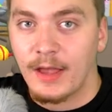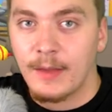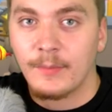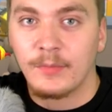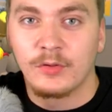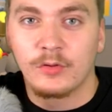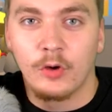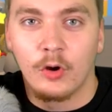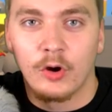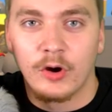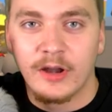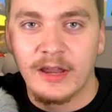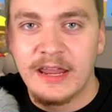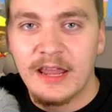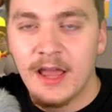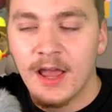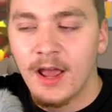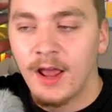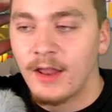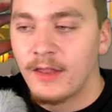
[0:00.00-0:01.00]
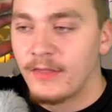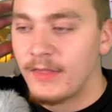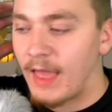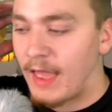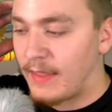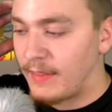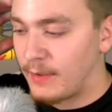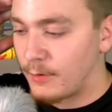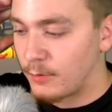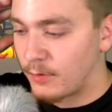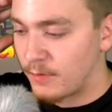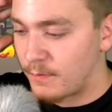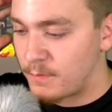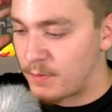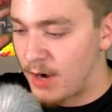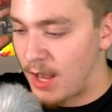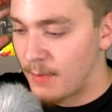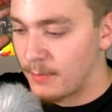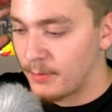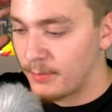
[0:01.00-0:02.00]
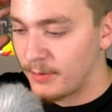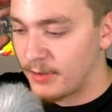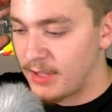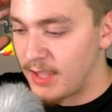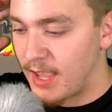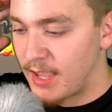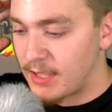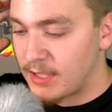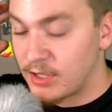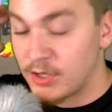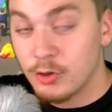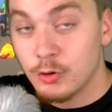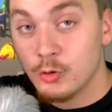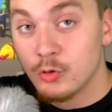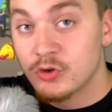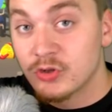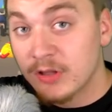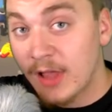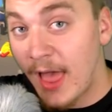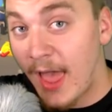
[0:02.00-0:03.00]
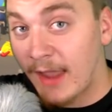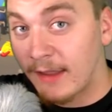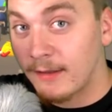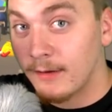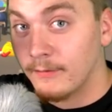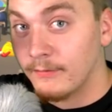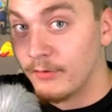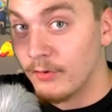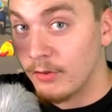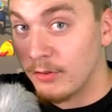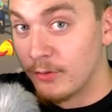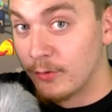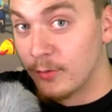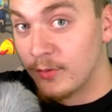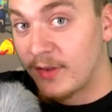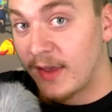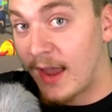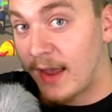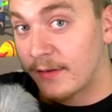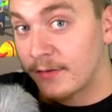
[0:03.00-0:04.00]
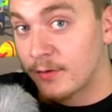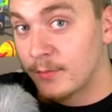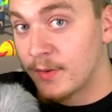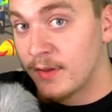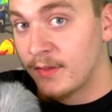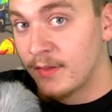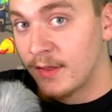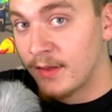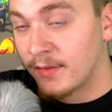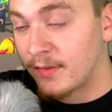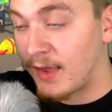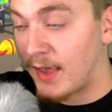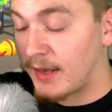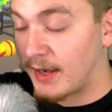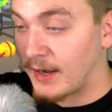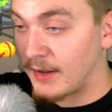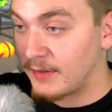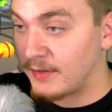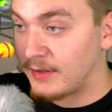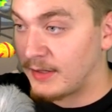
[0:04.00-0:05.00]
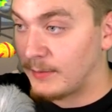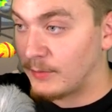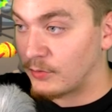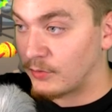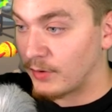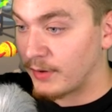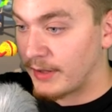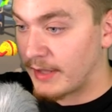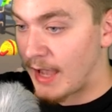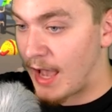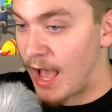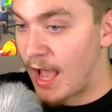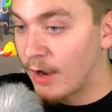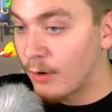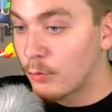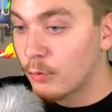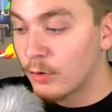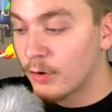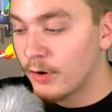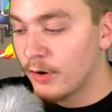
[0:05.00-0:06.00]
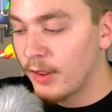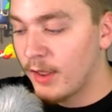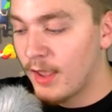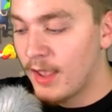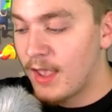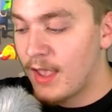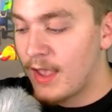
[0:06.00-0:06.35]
I'm sorry that there was probably a huge lack of enthusiasm in this and I seemed really awkward,